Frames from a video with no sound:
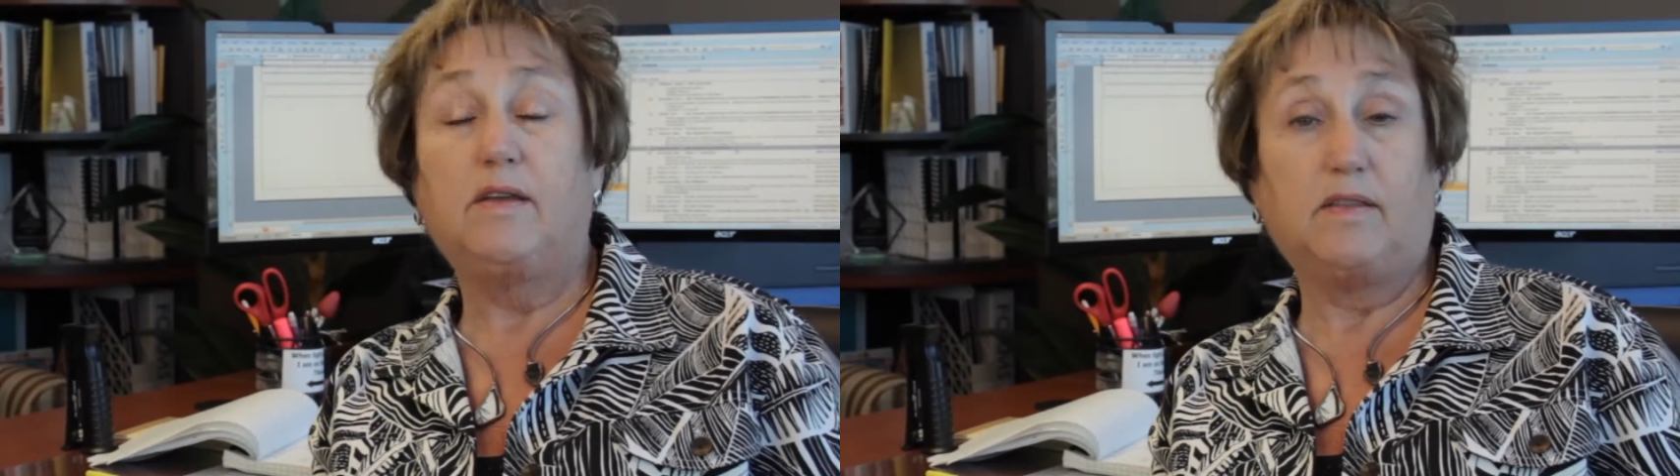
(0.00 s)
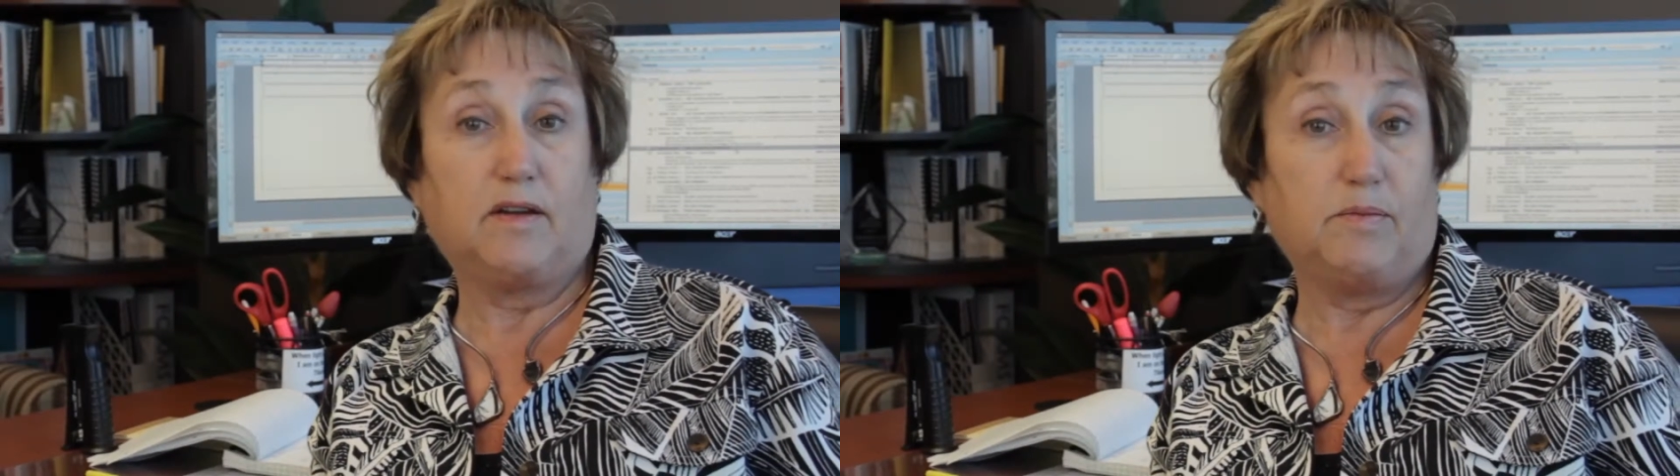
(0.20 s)

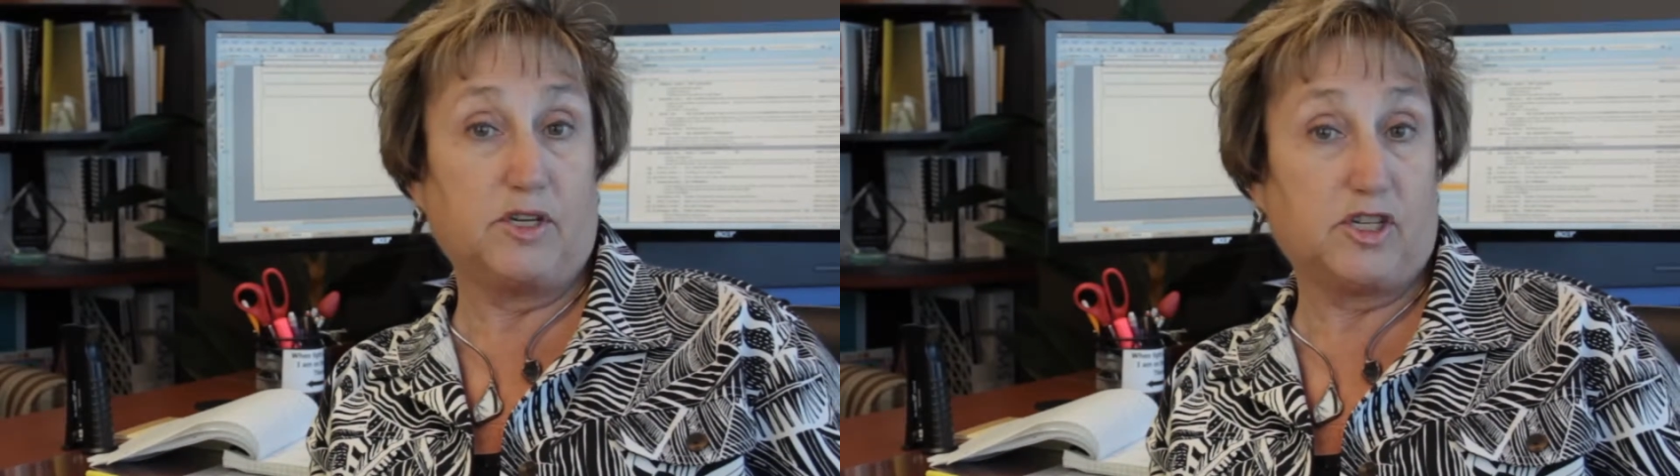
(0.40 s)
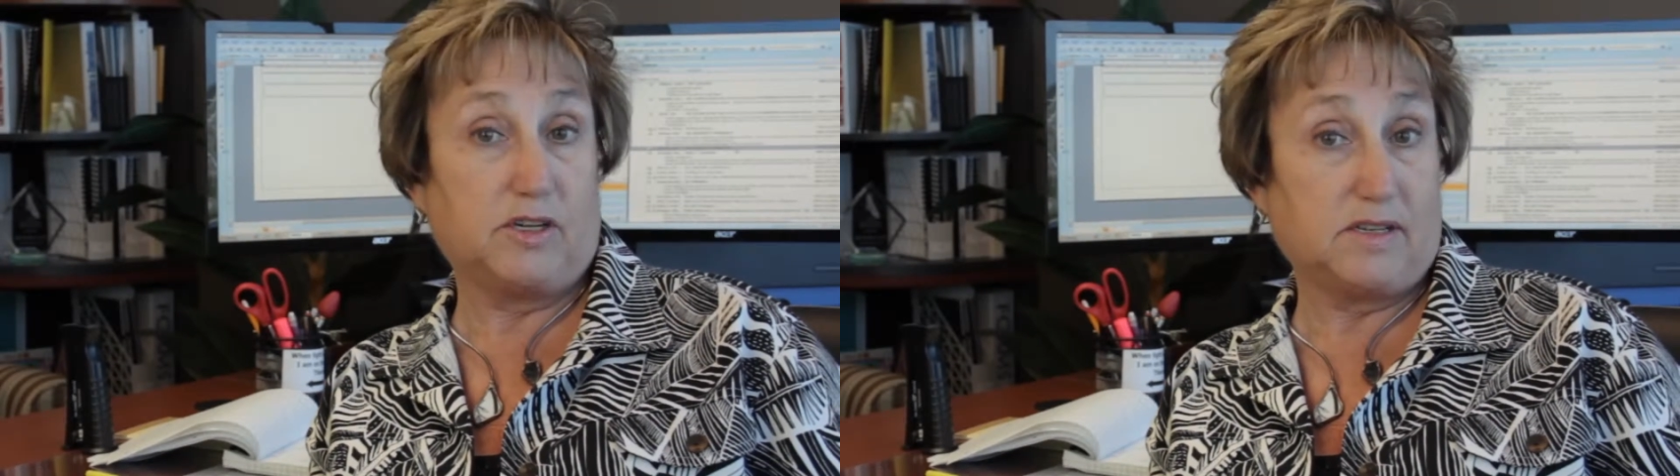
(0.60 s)
the
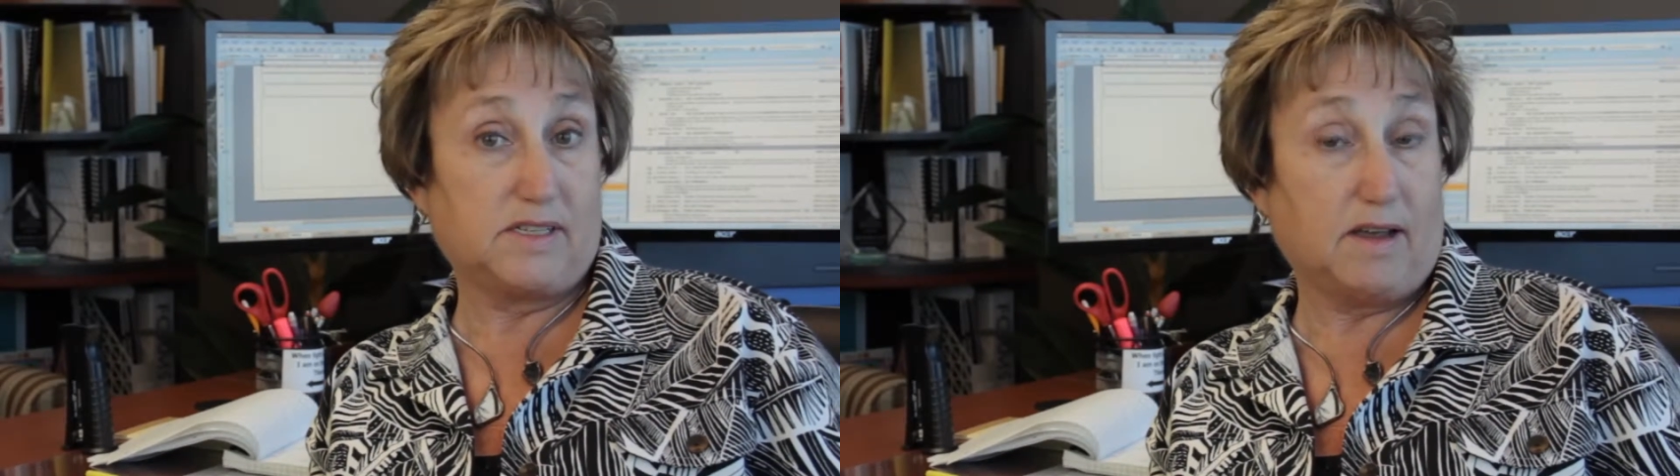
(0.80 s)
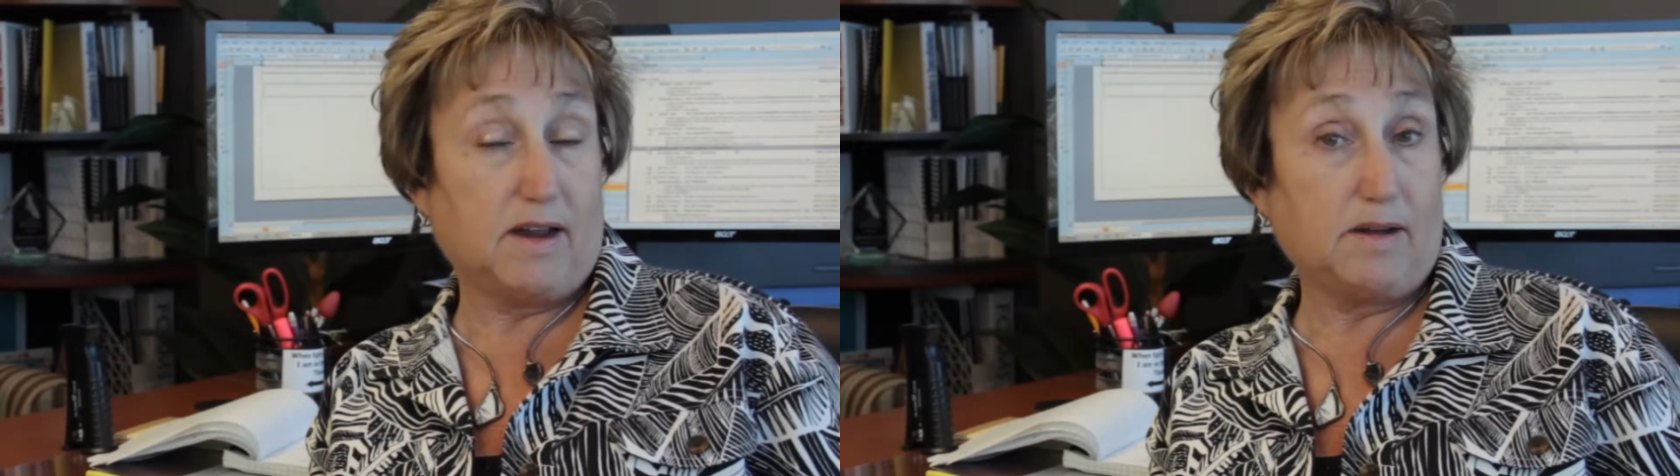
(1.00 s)
commission
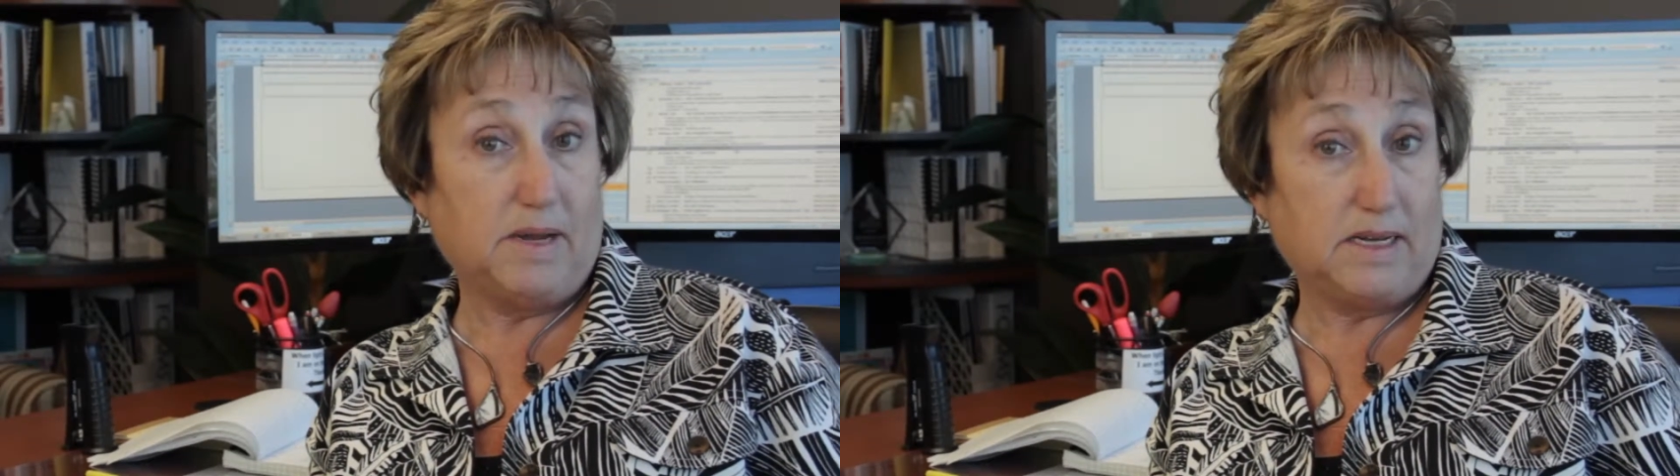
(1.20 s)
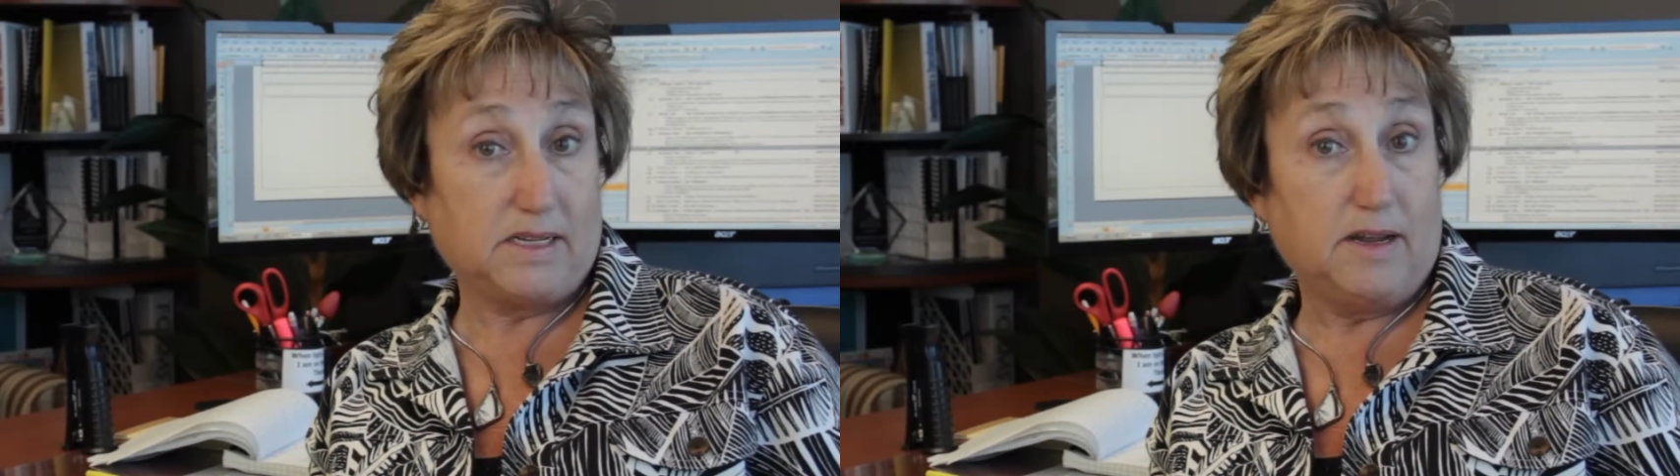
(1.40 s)

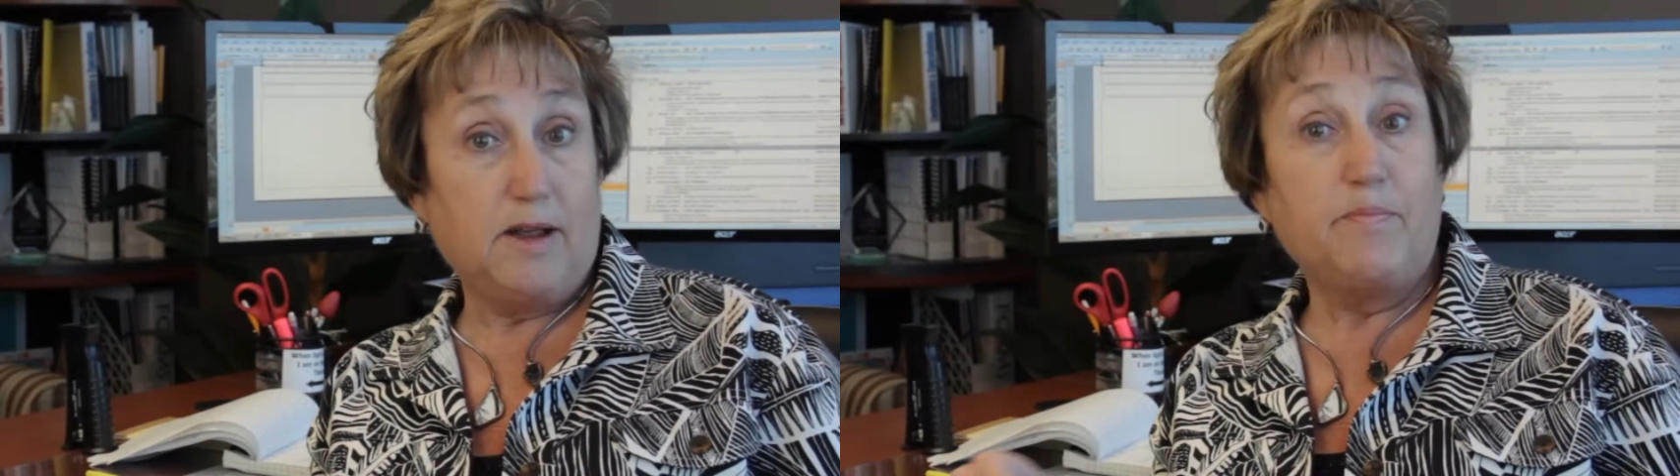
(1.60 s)
assignment.